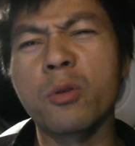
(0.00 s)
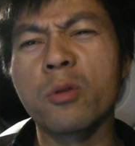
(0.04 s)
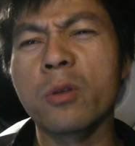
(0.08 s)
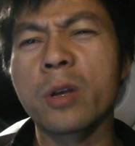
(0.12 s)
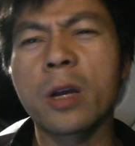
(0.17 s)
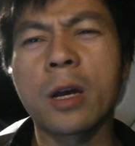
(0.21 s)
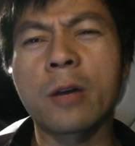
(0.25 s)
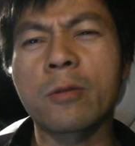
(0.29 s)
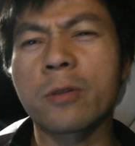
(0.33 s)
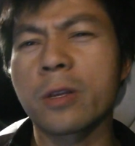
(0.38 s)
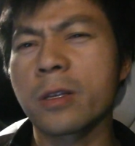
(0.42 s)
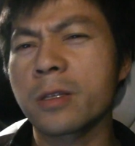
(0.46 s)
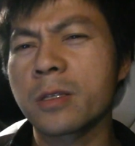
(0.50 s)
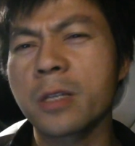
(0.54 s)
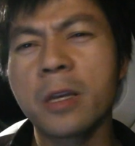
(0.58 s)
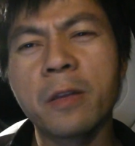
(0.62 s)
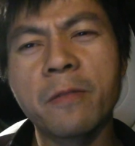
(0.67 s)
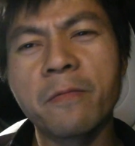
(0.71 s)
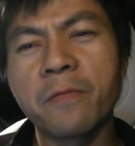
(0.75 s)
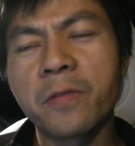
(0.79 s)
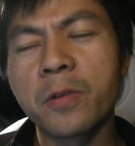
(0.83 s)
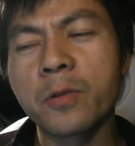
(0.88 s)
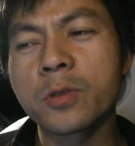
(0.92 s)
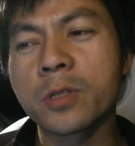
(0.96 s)
pulling out like
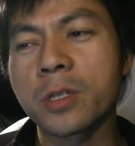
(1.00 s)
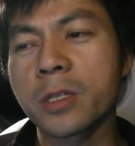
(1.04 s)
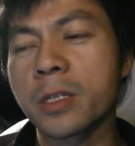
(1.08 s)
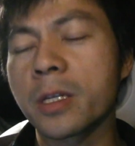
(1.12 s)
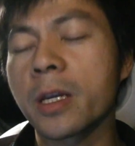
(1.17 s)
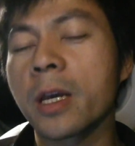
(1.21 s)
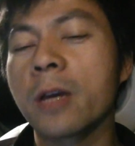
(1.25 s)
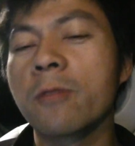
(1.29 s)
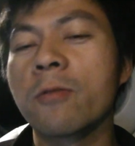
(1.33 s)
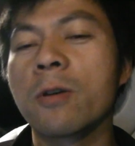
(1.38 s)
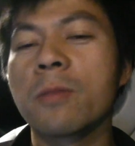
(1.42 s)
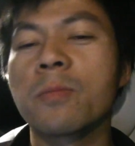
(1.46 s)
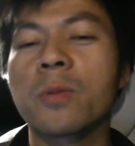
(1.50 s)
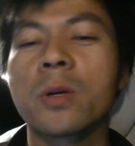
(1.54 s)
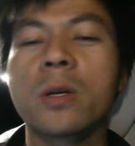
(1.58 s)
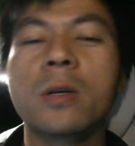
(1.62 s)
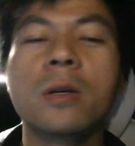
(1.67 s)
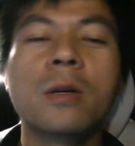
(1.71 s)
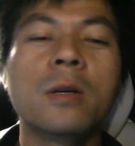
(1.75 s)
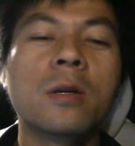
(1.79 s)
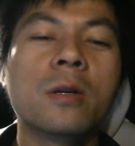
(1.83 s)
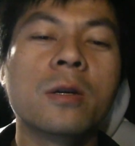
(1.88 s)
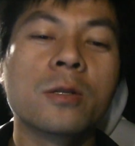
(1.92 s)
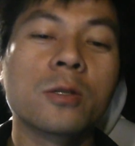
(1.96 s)
10 fuses. I gave up.
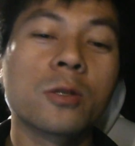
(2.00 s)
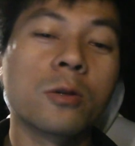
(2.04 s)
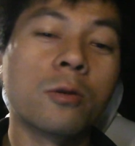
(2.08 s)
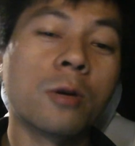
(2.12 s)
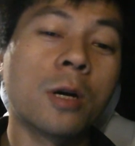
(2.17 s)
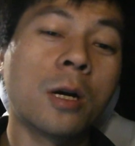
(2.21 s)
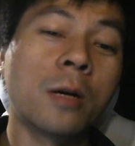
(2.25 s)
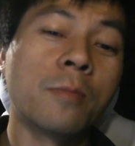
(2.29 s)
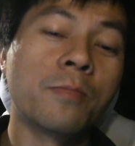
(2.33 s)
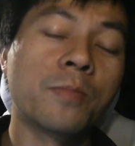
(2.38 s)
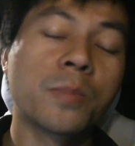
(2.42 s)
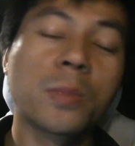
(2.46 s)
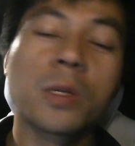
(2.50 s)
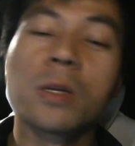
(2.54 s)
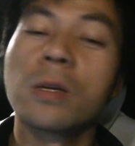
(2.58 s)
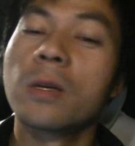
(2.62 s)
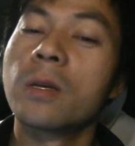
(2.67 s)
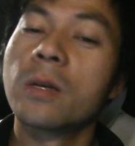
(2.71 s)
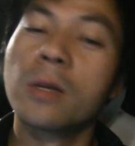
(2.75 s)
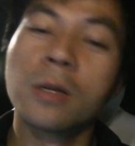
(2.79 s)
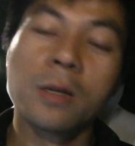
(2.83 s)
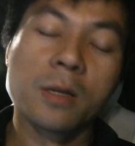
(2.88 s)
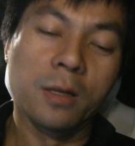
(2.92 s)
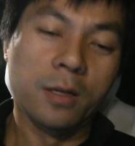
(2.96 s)
So
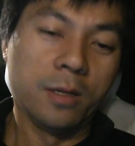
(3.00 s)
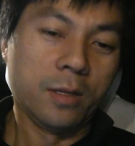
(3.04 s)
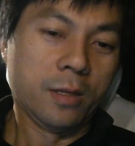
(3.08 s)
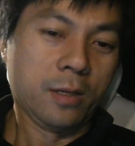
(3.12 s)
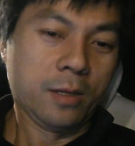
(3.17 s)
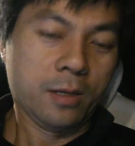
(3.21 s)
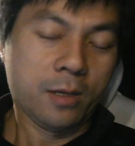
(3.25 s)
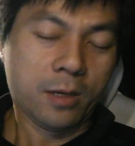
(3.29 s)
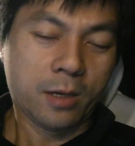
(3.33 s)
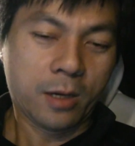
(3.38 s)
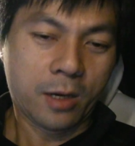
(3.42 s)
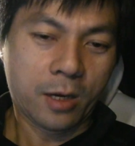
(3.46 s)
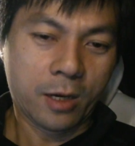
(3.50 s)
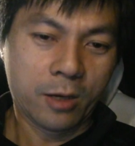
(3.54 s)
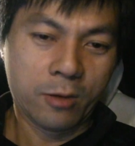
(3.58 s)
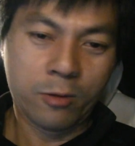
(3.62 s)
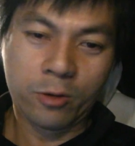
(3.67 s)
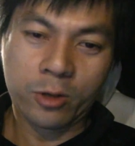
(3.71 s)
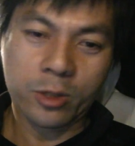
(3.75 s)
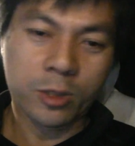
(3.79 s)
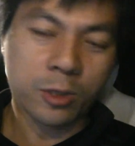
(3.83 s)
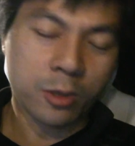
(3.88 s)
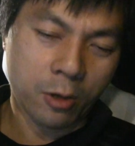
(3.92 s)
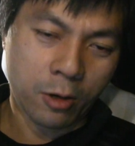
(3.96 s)
I
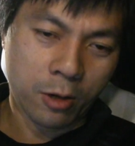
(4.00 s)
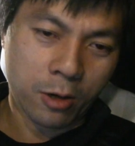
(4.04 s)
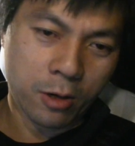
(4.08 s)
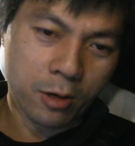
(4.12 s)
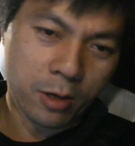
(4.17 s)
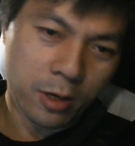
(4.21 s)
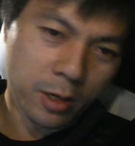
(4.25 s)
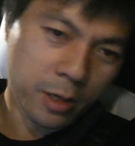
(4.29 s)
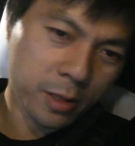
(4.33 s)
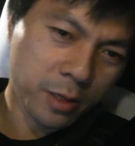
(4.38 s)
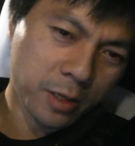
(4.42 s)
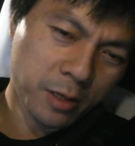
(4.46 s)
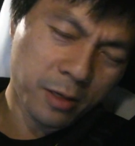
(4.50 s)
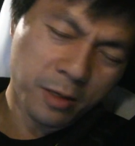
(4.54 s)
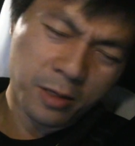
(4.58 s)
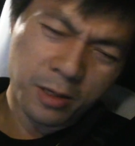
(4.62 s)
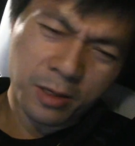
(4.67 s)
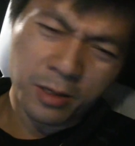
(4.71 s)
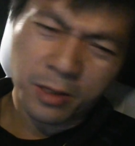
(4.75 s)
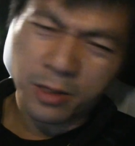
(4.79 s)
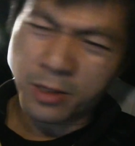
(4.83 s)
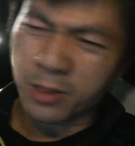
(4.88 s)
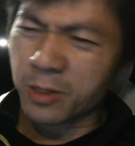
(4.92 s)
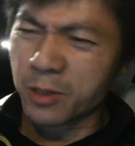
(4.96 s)
look at the car, and
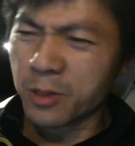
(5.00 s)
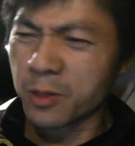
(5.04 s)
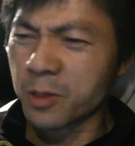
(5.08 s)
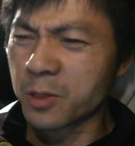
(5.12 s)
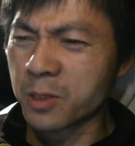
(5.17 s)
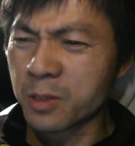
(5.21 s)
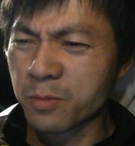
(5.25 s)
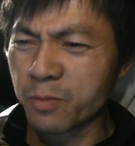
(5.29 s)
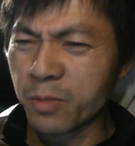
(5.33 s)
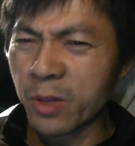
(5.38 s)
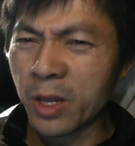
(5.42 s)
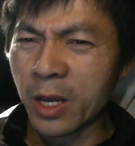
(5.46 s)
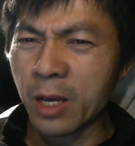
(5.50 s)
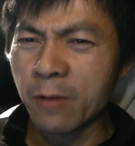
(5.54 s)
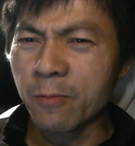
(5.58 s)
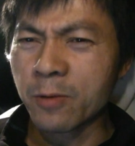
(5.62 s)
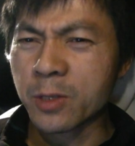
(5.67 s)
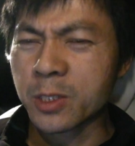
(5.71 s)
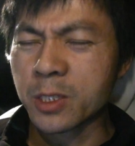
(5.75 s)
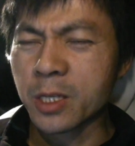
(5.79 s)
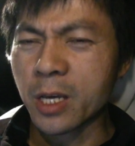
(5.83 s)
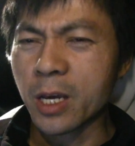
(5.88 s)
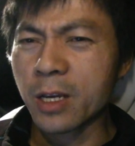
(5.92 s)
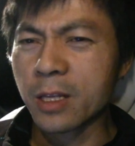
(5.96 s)
then the display
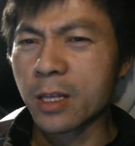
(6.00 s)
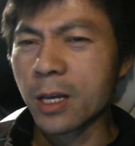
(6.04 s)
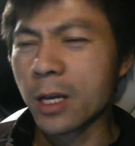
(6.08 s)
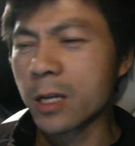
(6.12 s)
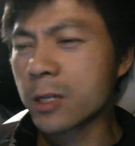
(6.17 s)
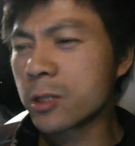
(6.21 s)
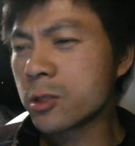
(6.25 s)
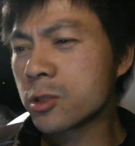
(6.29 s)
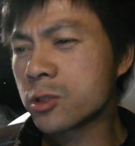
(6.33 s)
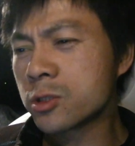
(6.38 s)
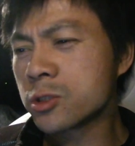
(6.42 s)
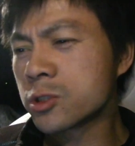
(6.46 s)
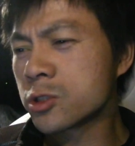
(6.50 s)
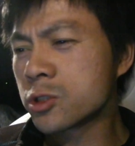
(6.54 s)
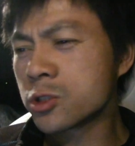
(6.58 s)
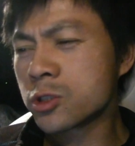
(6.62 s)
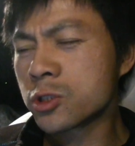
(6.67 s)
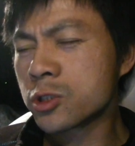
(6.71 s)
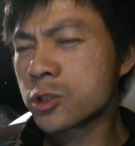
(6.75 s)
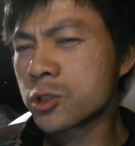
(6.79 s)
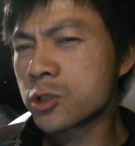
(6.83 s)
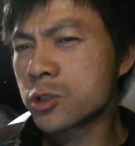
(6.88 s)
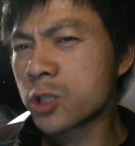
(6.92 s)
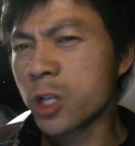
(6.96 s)
was saying like
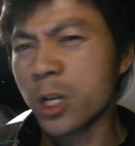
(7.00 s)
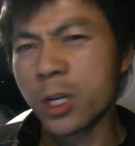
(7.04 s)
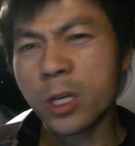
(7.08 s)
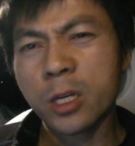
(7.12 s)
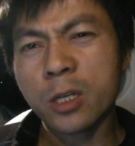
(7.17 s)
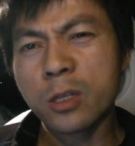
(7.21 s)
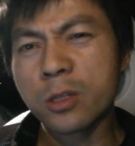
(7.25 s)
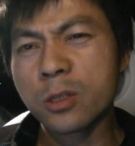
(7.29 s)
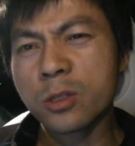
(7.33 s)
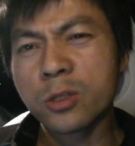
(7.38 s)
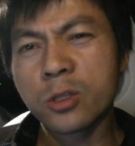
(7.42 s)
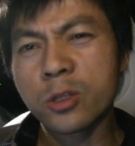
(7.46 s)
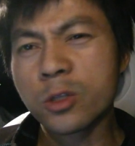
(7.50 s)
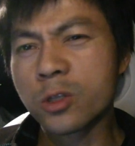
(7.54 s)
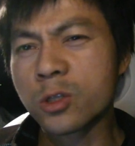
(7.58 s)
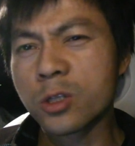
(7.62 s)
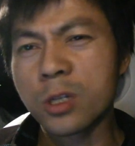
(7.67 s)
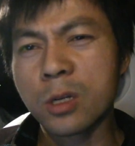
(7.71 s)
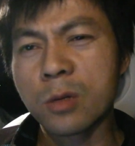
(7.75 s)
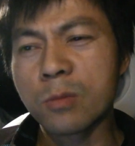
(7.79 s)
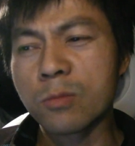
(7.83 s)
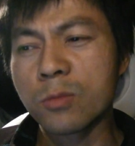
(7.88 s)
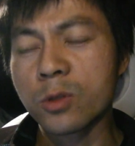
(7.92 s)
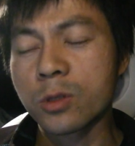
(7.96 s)
checking
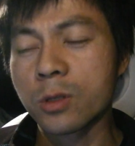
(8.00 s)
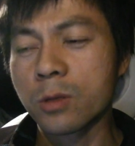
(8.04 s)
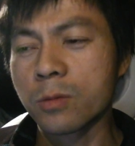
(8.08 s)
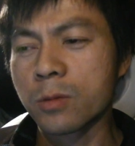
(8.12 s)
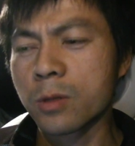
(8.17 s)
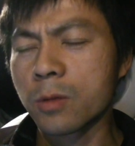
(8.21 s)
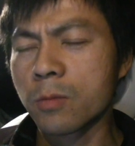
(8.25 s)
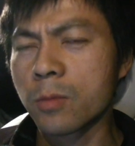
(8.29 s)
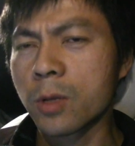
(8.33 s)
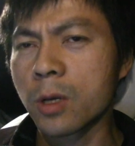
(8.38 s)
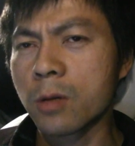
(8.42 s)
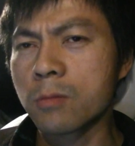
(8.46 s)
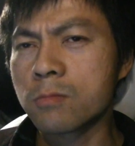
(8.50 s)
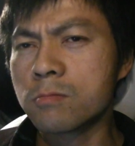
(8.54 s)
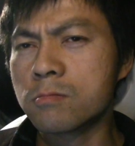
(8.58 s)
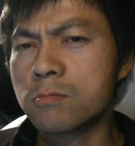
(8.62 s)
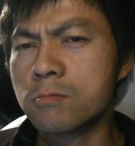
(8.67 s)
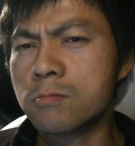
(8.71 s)
system or something. I'm like,